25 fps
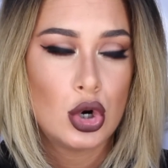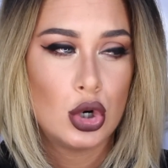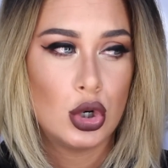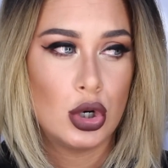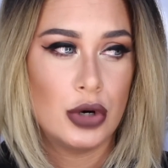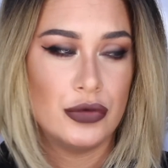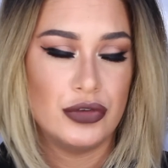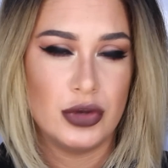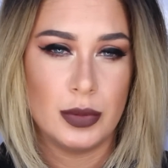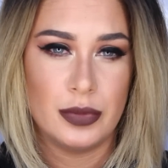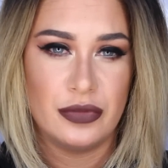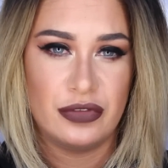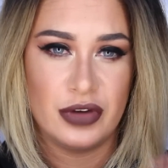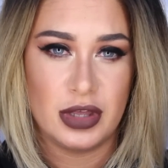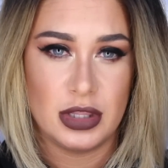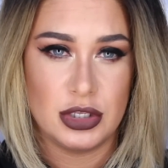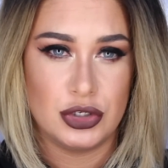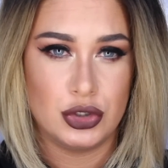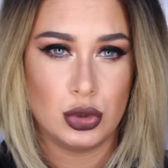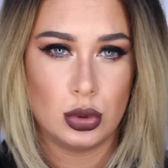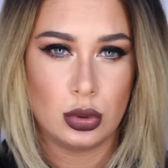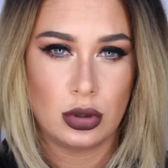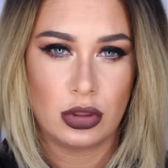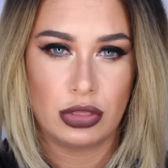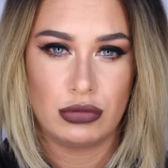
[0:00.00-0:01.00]
or if you prefer the
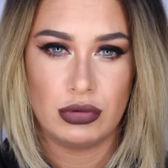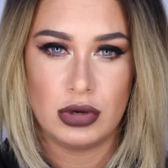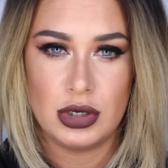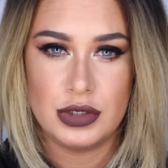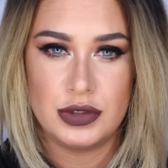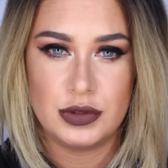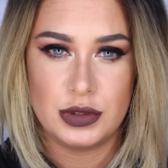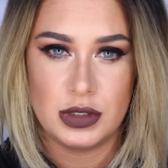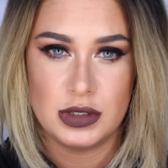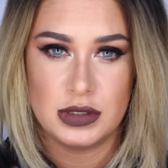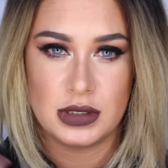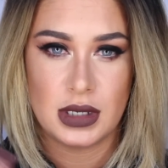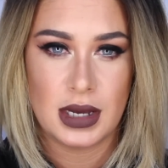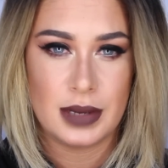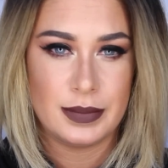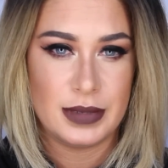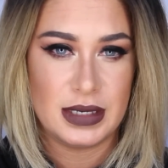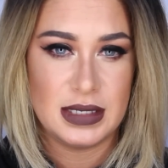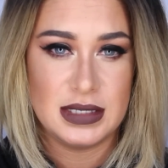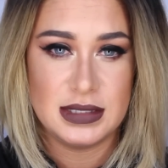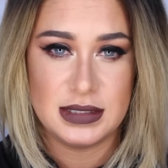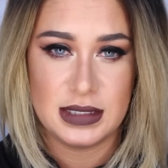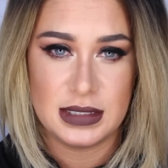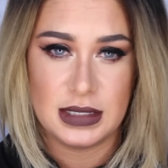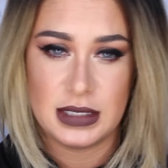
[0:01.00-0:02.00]
talk throughs, because I'm
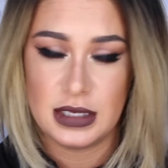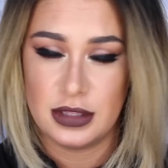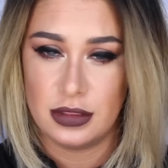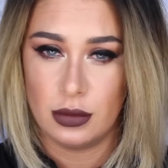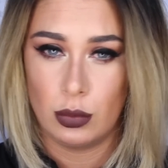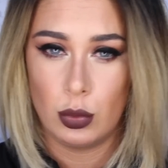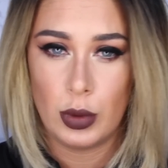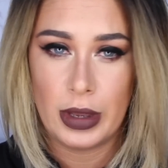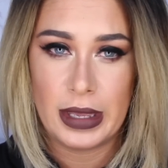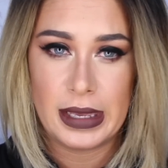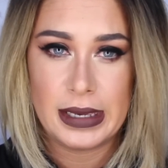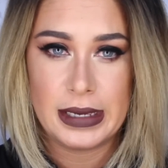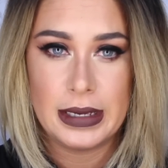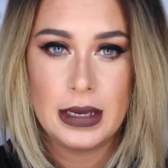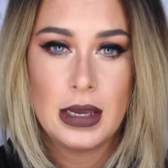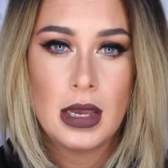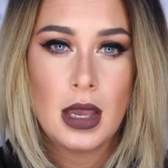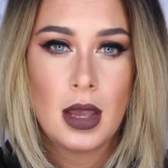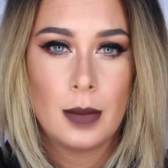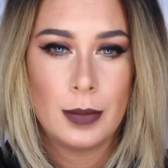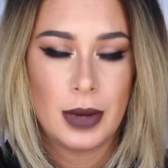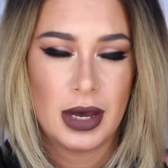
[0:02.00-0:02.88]
easy either way,